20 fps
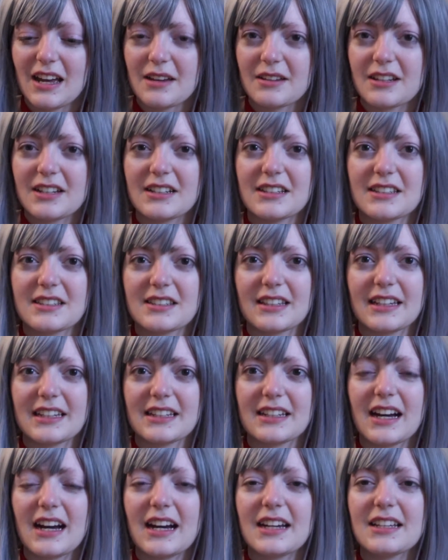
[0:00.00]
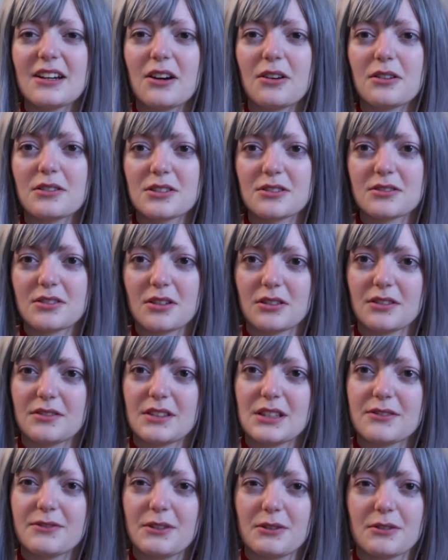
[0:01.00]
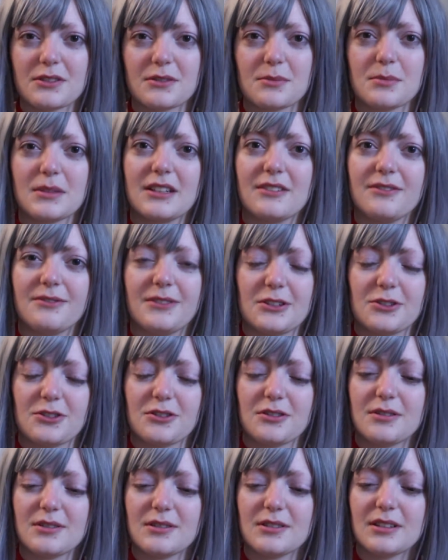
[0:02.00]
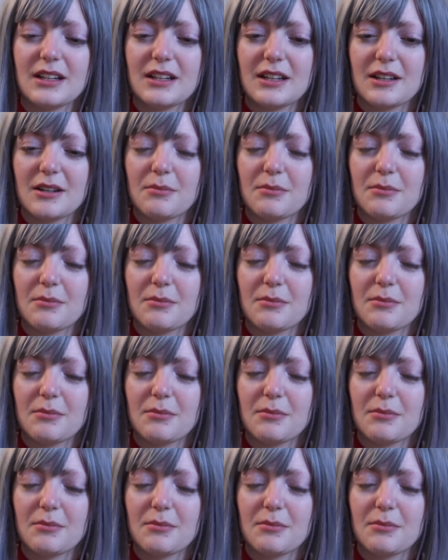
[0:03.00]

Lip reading: because like I altered all of these photos from like official